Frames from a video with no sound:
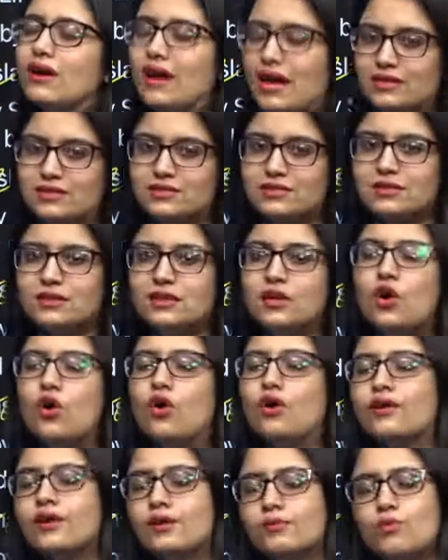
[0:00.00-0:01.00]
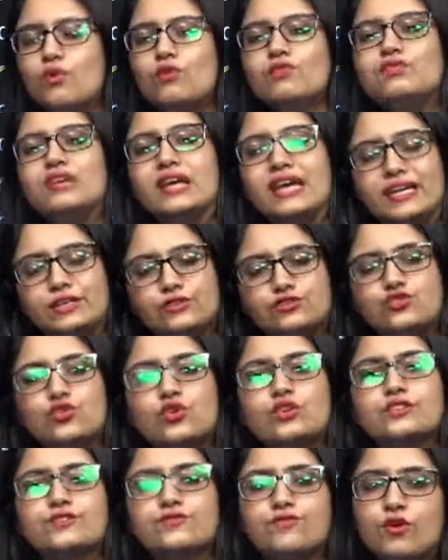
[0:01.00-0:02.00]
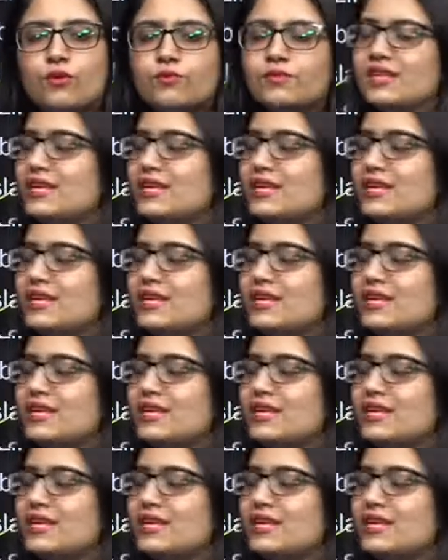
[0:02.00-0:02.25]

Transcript: cut or remove the introns from